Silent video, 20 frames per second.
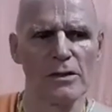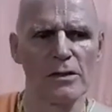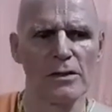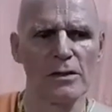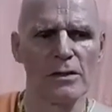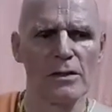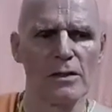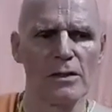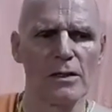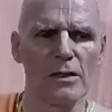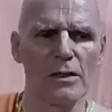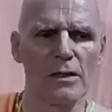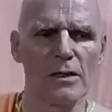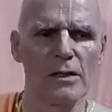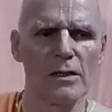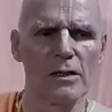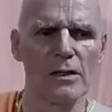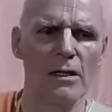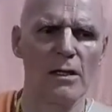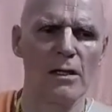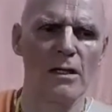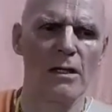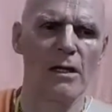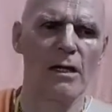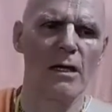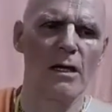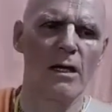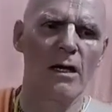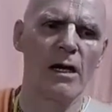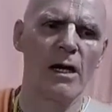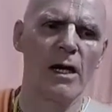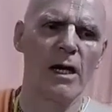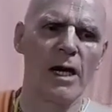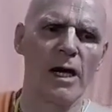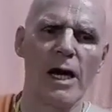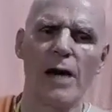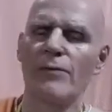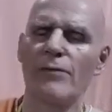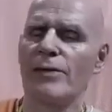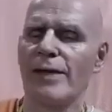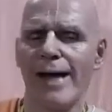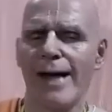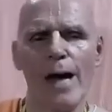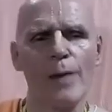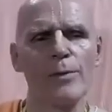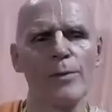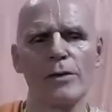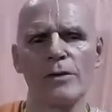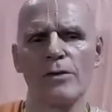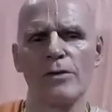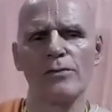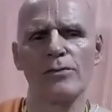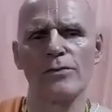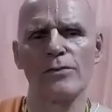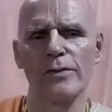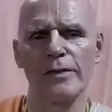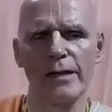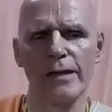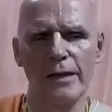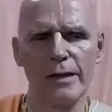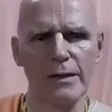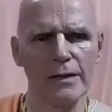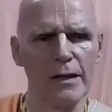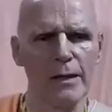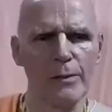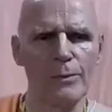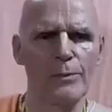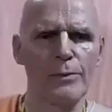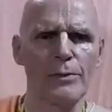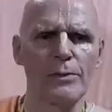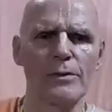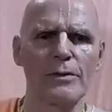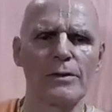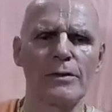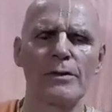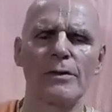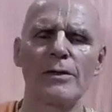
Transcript: I have the habit of getting up